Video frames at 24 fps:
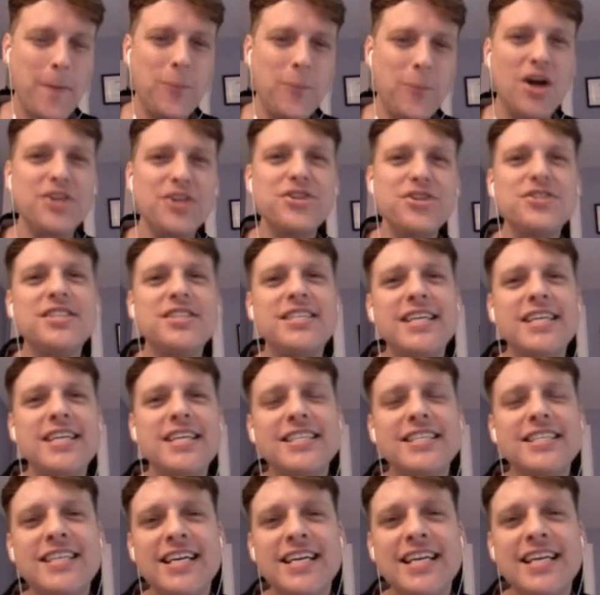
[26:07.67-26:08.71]
Altered
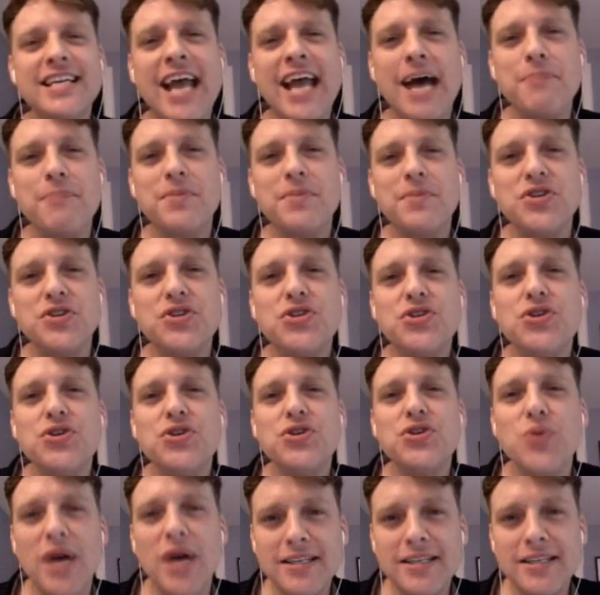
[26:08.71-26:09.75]
states tend to happen
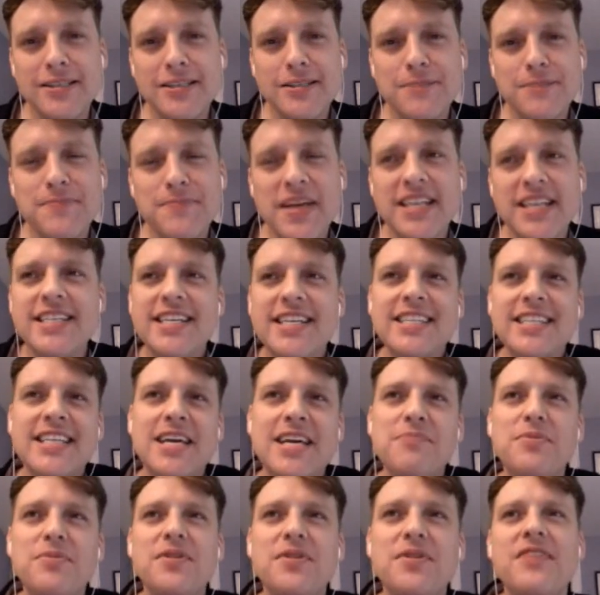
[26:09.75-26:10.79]
to us. And as an
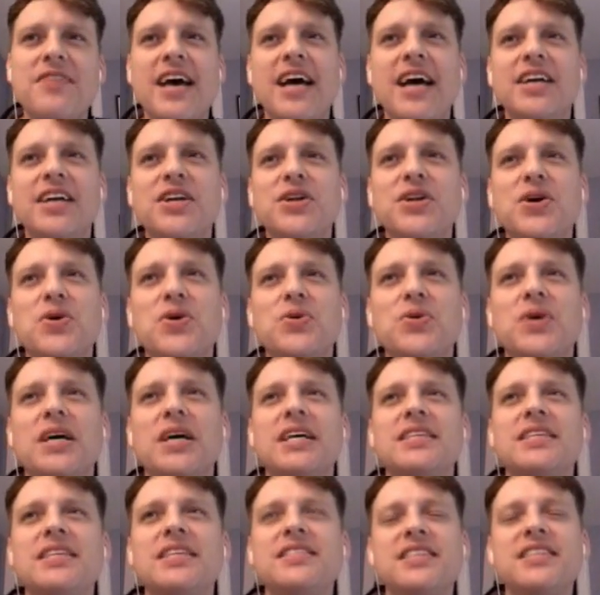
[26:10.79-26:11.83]
example of that, you know,
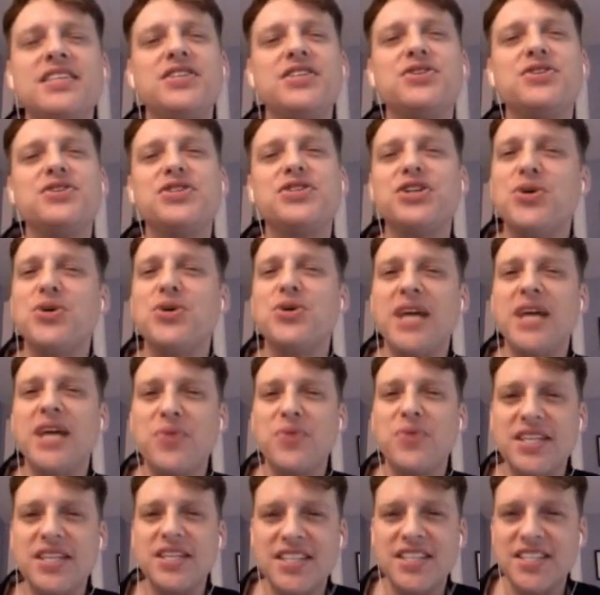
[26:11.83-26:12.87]
uh, six years ago when I
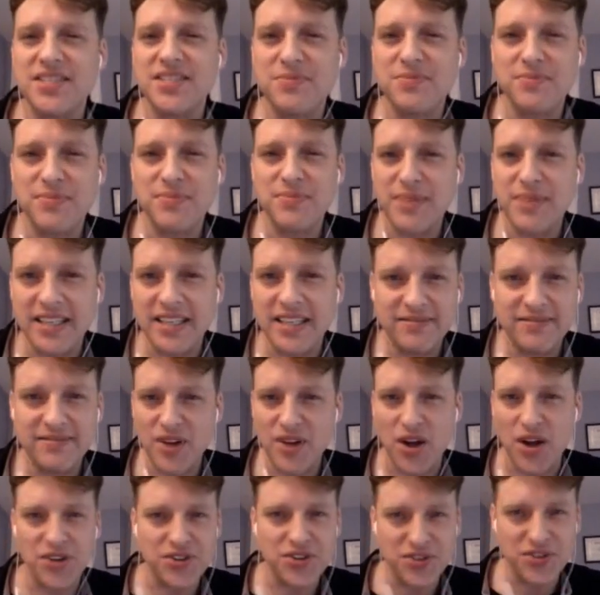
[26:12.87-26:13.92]
went into this big
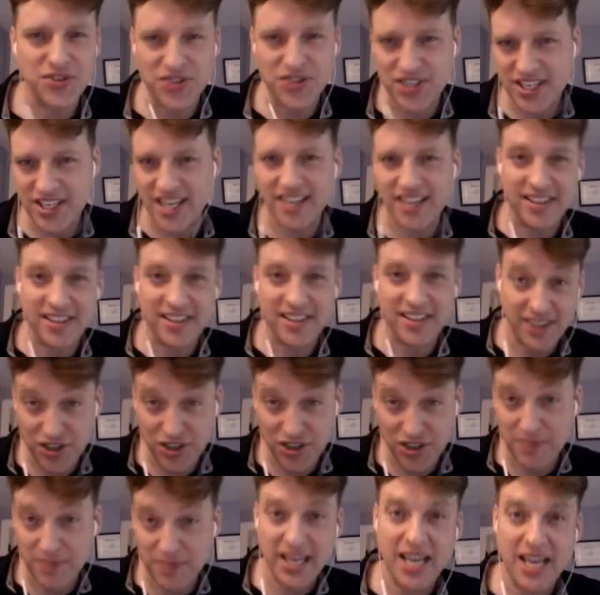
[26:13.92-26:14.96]
altered state that
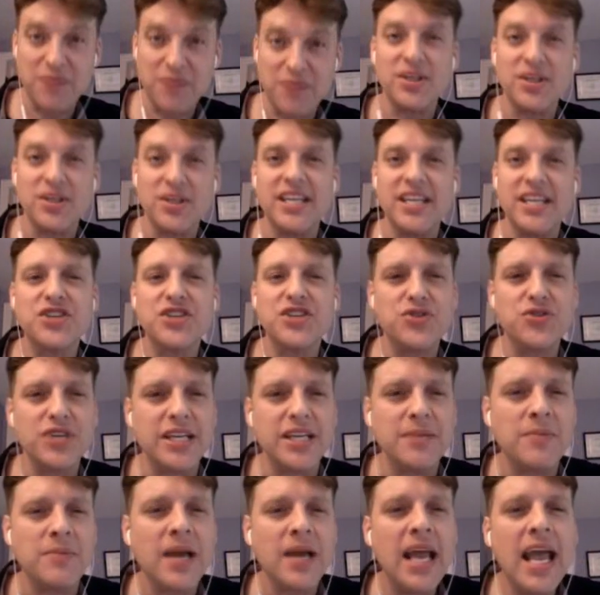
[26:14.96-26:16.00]
eventually became really
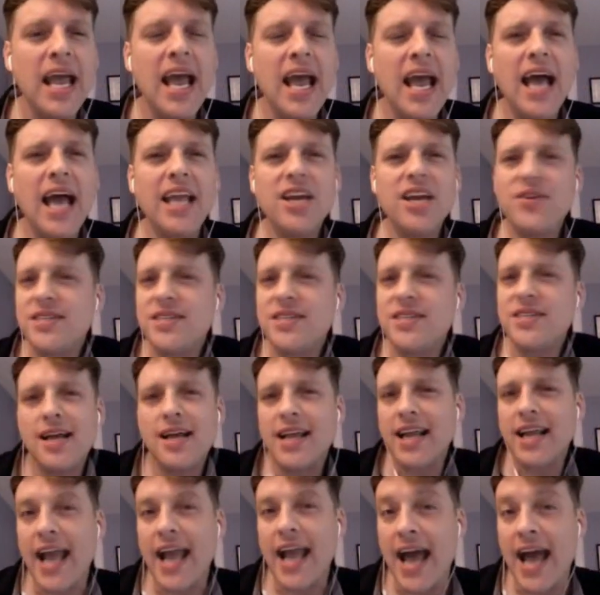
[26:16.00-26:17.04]
extreme, you know, it's not
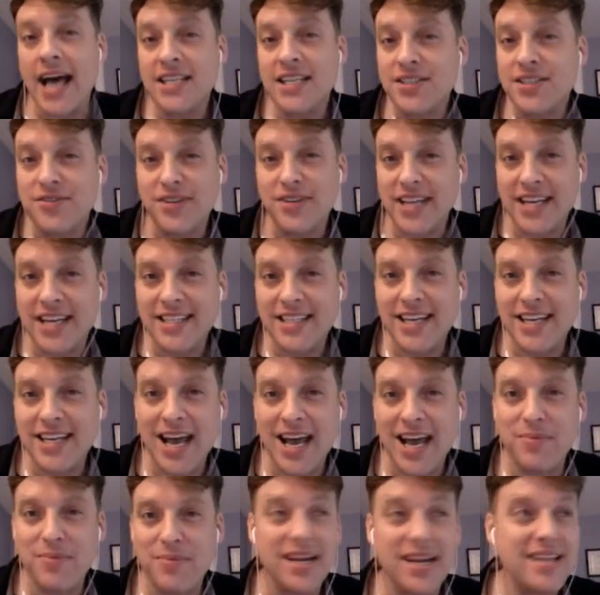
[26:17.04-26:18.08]
like I asked for that to
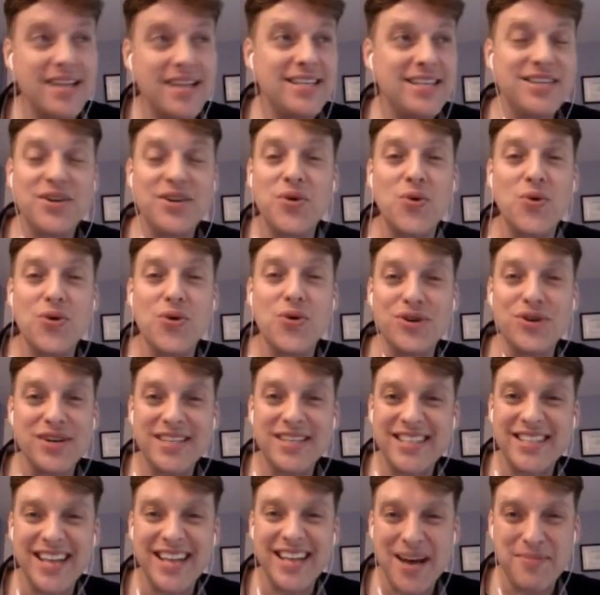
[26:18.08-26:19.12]
happen. I didn't order
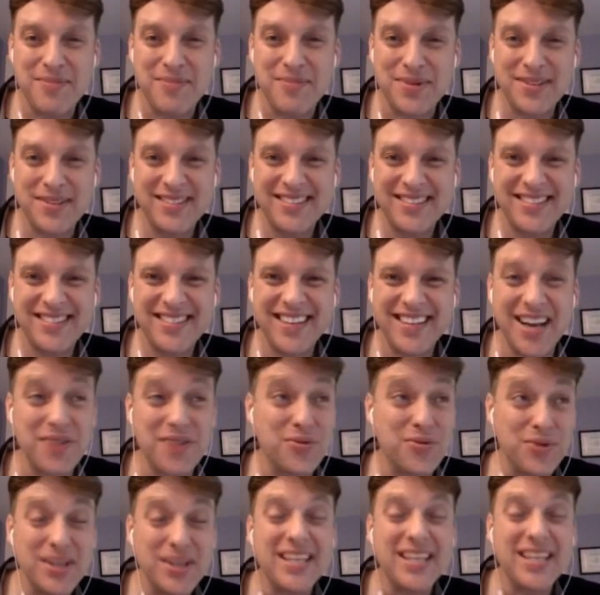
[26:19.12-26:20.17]
it to happen. I
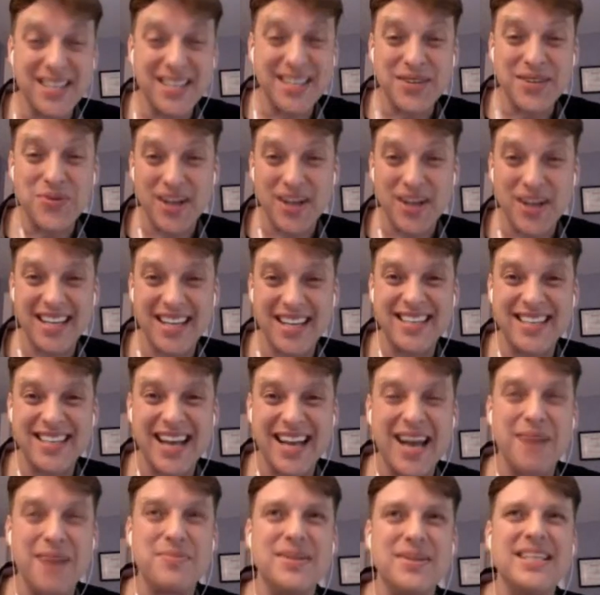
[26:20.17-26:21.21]
really didn't want that to
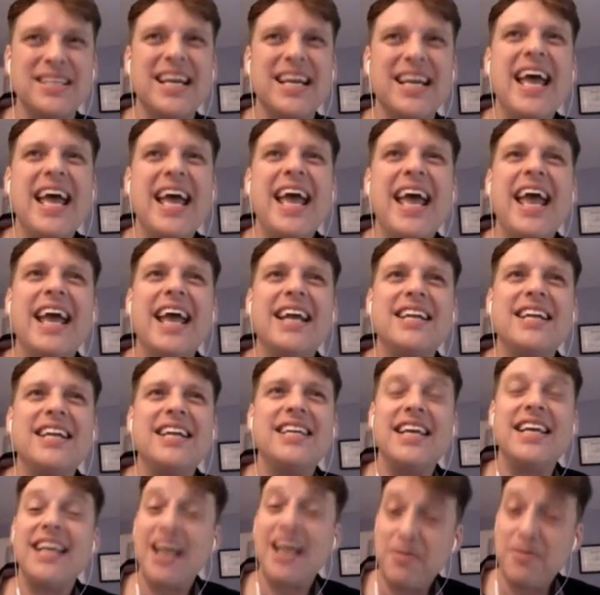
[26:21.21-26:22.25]
happen. And
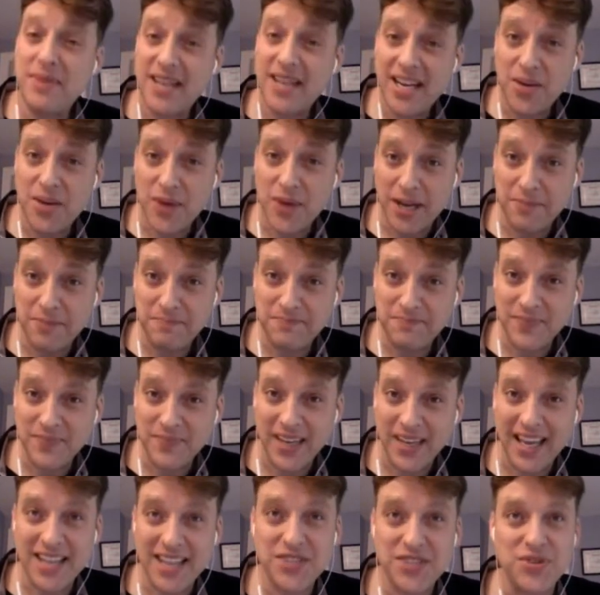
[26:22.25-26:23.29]
it happened anyway.
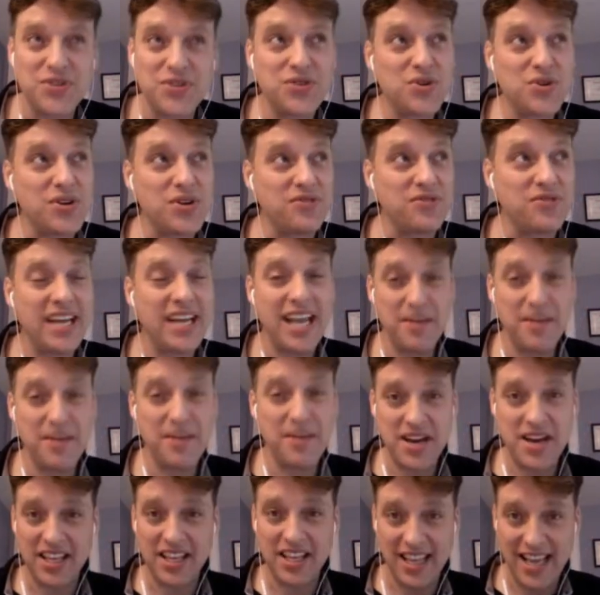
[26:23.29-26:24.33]
Okay, so it sort of came
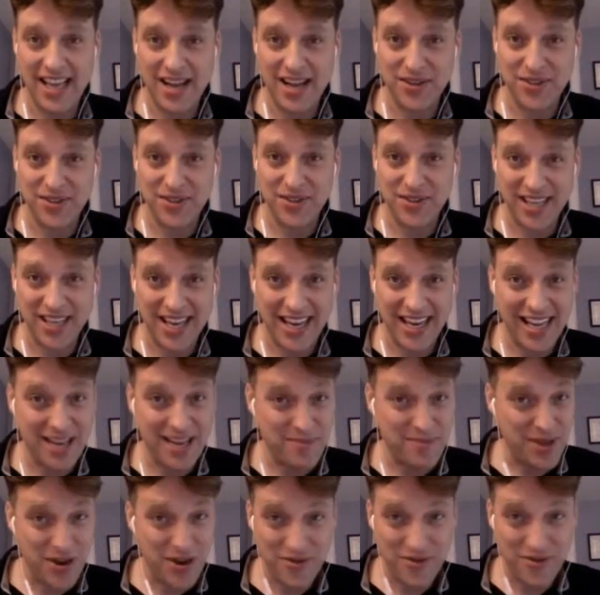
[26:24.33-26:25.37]
out of the clouds and kind of
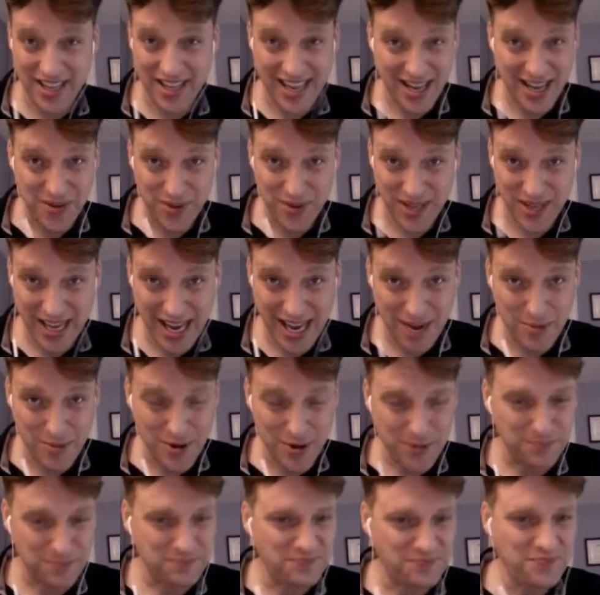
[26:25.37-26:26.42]
hit me over the head with a
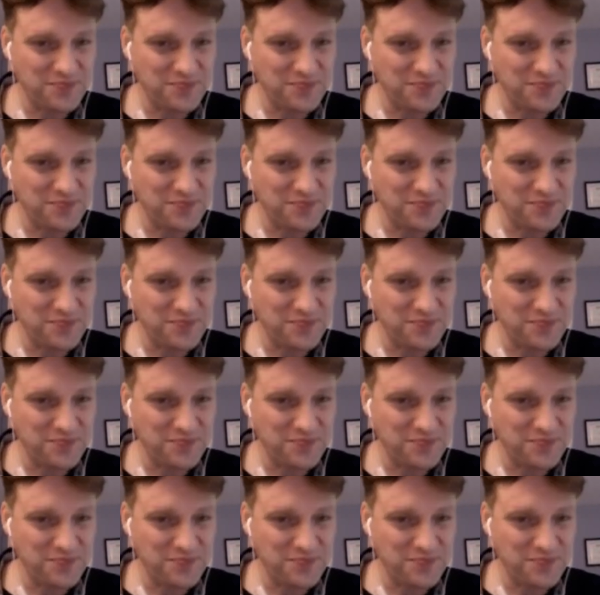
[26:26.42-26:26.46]
hammer.